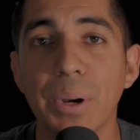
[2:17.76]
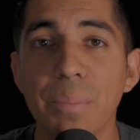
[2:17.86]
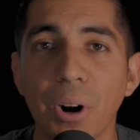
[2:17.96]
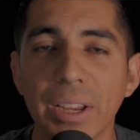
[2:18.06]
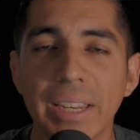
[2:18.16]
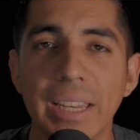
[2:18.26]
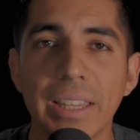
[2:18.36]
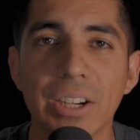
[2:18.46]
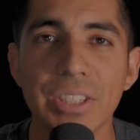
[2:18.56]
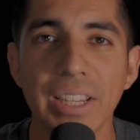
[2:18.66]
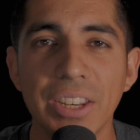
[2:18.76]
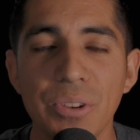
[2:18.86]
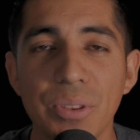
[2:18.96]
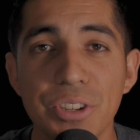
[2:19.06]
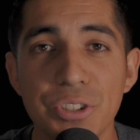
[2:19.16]
their marketing, they're selling
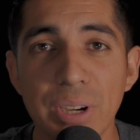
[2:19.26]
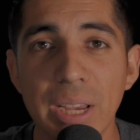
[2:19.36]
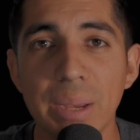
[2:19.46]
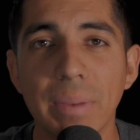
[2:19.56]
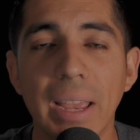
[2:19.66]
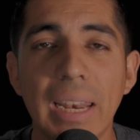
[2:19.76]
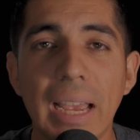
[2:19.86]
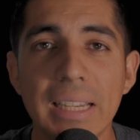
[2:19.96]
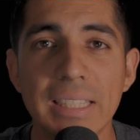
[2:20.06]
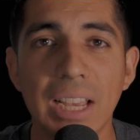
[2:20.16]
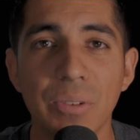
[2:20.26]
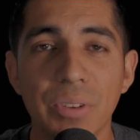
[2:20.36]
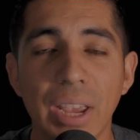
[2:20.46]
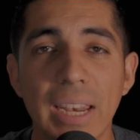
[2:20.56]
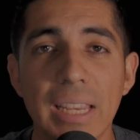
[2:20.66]
you the dream and lifestyle if
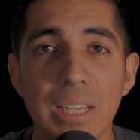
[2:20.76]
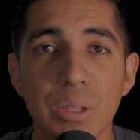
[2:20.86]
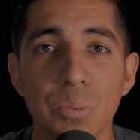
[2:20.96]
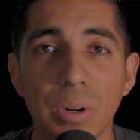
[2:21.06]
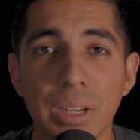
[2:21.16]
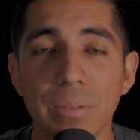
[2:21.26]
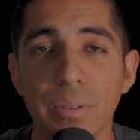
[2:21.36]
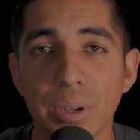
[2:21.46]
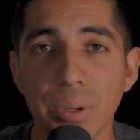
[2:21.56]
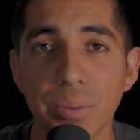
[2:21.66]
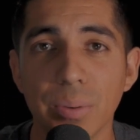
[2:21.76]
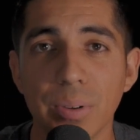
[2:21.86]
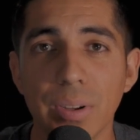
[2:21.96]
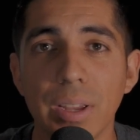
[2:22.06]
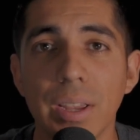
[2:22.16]
you had ATMs working for you.
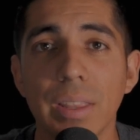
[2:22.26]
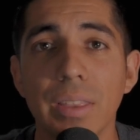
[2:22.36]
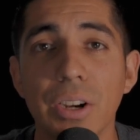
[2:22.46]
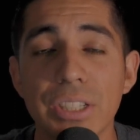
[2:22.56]
They're